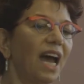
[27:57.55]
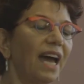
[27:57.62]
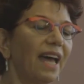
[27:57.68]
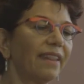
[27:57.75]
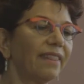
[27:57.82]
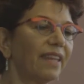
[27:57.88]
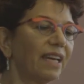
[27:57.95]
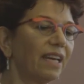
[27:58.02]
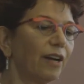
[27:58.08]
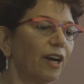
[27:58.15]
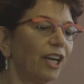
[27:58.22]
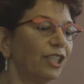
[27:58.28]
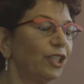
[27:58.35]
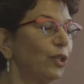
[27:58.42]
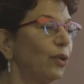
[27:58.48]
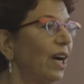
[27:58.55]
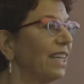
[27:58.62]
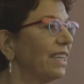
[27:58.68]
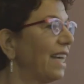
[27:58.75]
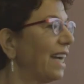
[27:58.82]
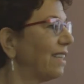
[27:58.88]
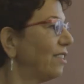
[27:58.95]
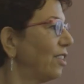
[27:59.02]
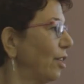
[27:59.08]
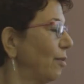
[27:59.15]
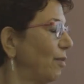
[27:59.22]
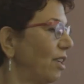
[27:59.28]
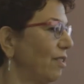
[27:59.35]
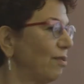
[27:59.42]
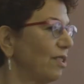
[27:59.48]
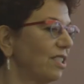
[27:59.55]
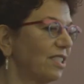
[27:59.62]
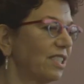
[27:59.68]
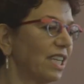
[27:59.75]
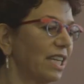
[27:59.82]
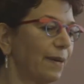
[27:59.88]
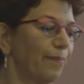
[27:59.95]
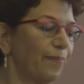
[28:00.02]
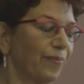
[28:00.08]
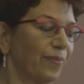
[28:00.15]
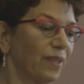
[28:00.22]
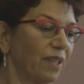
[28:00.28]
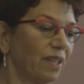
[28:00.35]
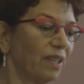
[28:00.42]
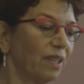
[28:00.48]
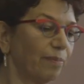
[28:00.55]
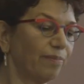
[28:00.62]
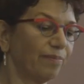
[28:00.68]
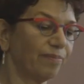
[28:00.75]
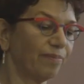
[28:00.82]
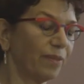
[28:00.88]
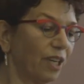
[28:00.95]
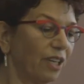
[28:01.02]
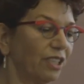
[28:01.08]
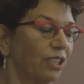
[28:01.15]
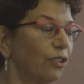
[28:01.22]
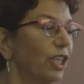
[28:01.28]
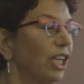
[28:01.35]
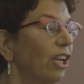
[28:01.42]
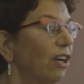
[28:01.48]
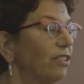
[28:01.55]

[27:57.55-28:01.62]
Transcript: And I knew at that time I was under a